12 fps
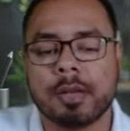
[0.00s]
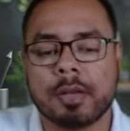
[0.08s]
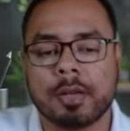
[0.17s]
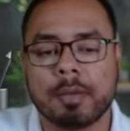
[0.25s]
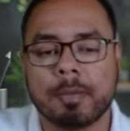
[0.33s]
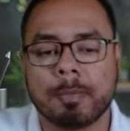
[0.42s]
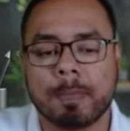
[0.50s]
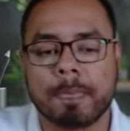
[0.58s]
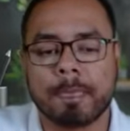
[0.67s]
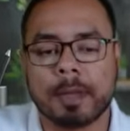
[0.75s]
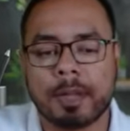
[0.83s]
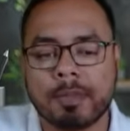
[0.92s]

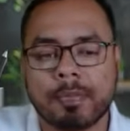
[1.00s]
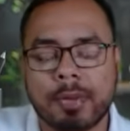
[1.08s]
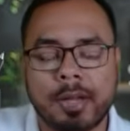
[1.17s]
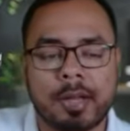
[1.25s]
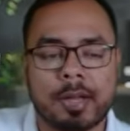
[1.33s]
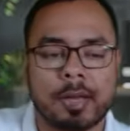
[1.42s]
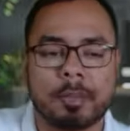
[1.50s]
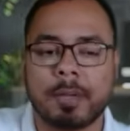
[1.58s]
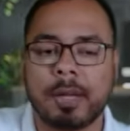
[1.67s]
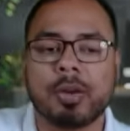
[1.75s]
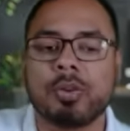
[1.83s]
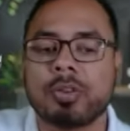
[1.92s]
the different,
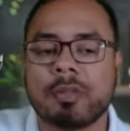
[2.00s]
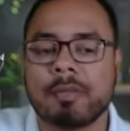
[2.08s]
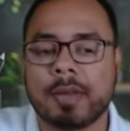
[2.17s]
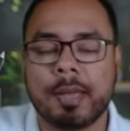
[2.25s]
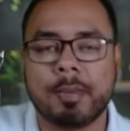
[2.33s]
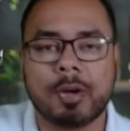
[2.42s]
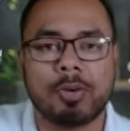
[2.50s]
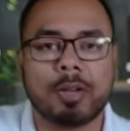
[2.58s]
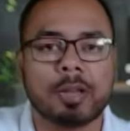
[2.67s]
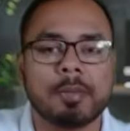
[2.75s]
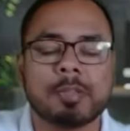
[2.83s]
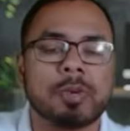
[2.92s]
out of 5
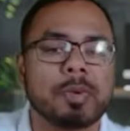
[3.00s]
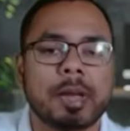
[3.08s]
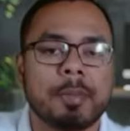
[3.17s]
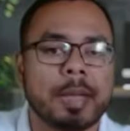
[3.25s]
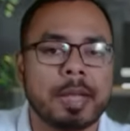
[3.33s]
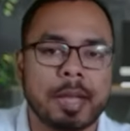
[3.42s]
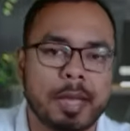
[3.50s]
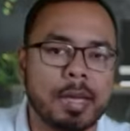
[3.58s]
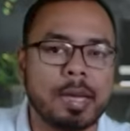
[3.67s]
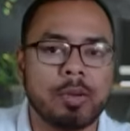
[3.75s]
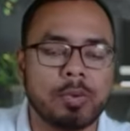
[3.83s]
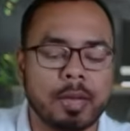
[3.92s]
outcomes, you can make
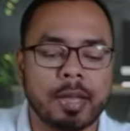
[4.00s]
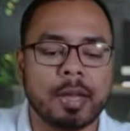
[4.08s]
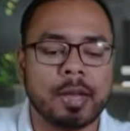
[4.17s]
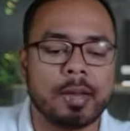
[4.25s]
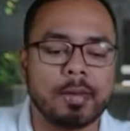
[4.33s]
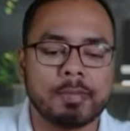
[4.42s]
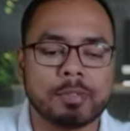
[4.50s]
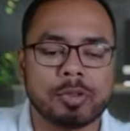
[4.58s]
any 2 negative.